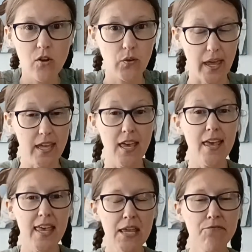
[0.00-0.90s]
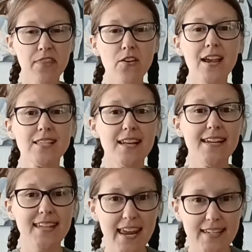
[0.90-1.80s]
Okay? If there is an
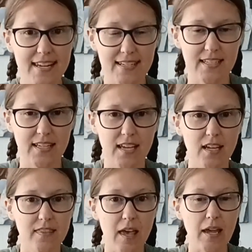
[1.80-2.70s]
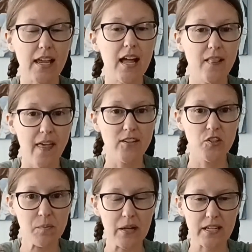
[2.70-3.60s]
attendant that collects
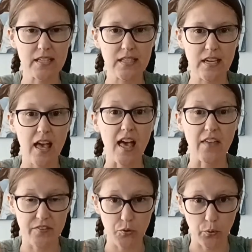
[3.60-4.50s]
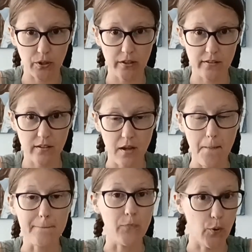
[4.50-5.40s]
your money at the door,
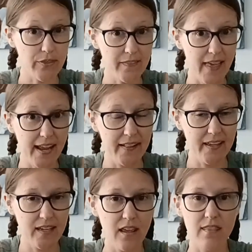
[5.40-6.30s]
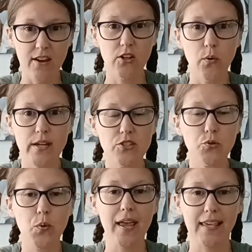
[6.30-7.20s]
more than likely they're going
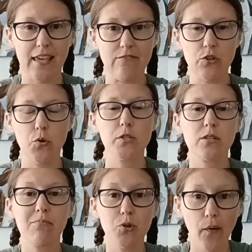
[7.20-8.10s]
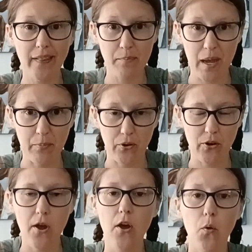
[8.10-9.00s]
to give you some toilet paper,
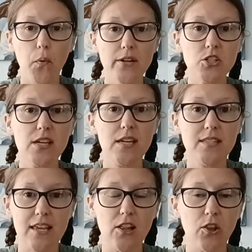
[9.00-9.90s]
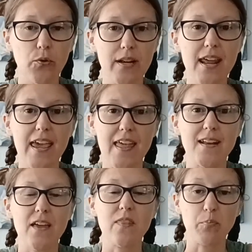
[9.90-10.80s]
which is included
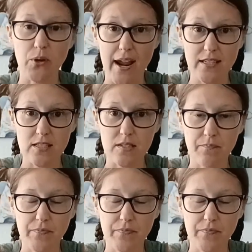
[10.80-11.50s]
in the price.